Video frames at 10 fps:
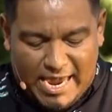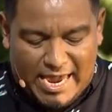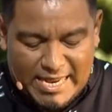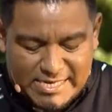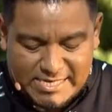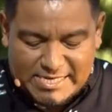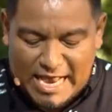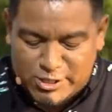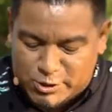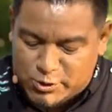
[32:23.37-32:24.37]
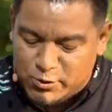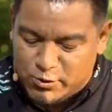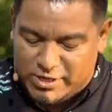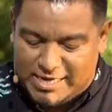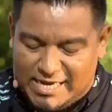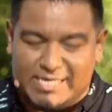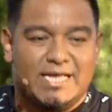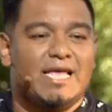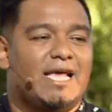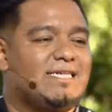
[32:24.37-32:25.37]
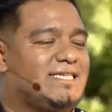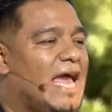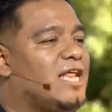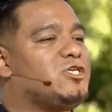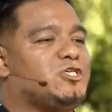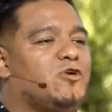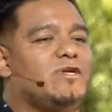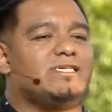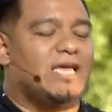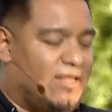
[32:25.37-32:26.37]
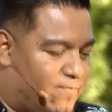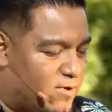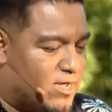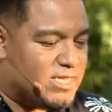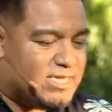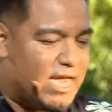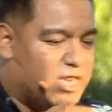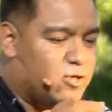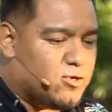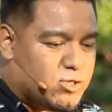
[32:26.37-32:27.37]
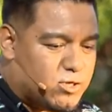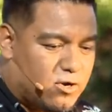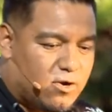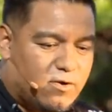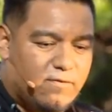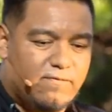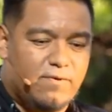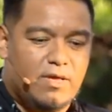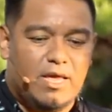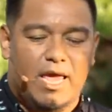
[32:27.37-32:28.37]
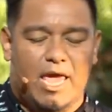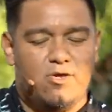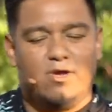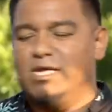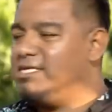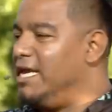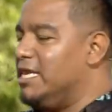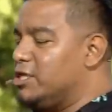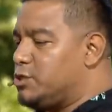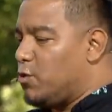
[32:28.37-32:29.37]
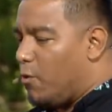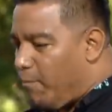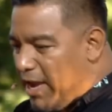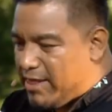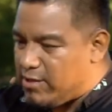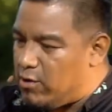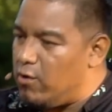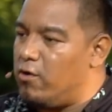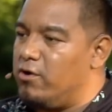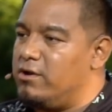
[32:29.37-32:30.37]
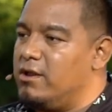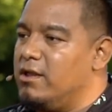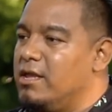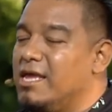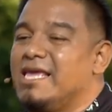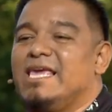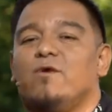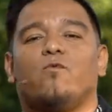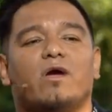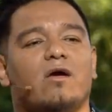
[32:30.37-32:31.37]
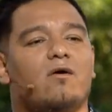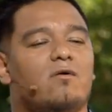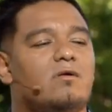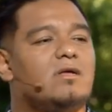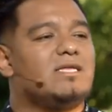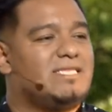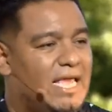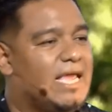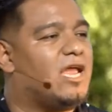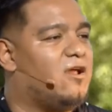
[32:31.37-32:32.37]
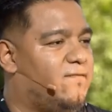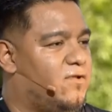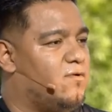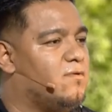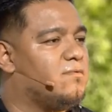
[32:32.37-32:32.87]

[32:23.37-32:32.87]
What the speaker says: And it's that truth, it's that assurance that if you continue to serve and you continue to obey the Lord, he will take care of you.